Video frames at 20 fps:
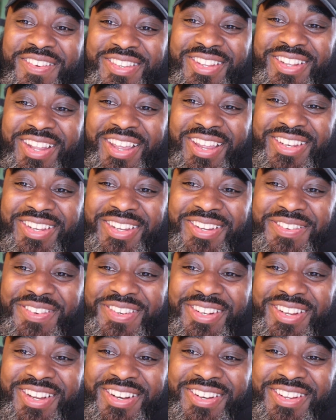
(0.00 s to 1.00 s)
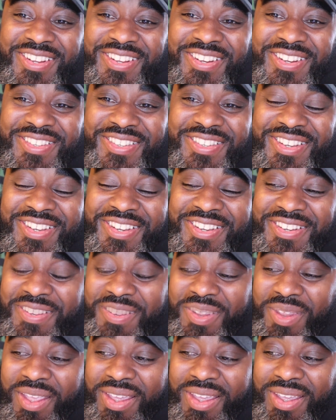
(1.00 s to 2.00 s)
was a lot different hundred years ago,
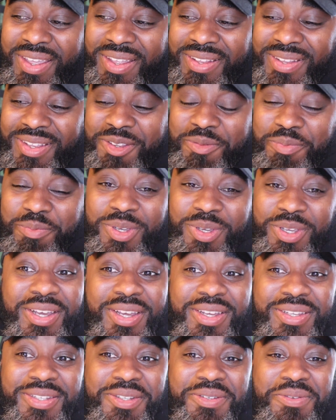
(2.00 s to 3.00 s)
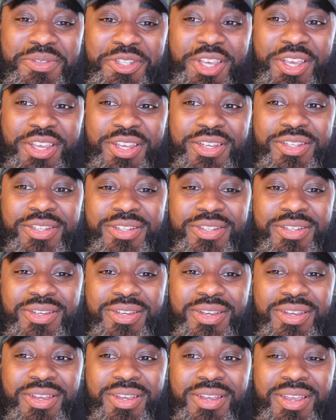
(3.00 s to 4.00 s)
and it's because of change.
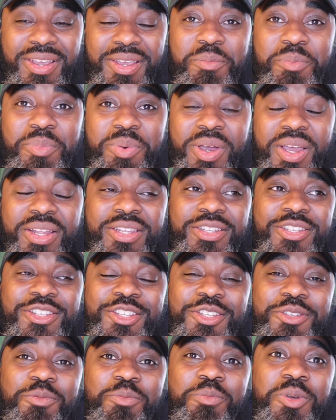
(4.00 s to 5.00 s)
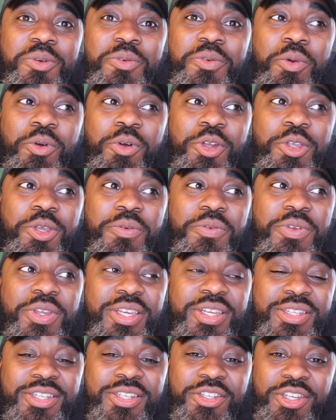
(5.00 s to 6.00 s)
But just before you even
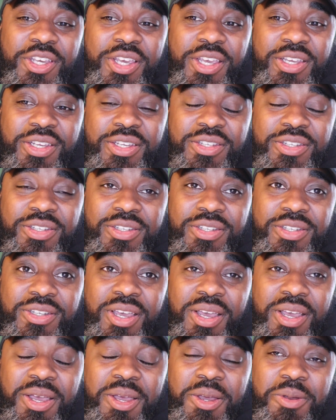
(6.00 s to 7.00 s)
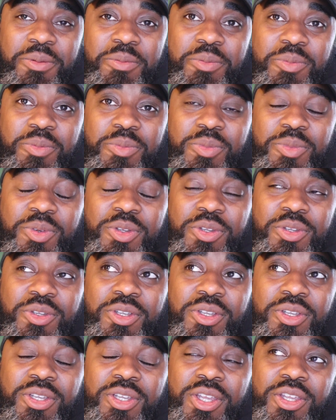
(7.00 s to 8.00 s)
get to change, um, you,
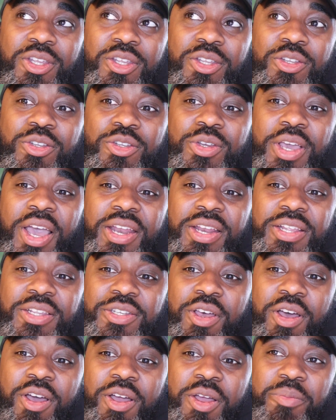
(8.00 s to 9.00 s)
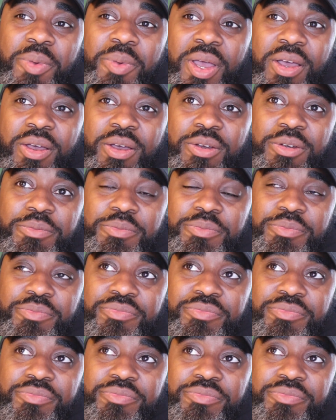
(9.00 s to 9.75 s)
you got to talk about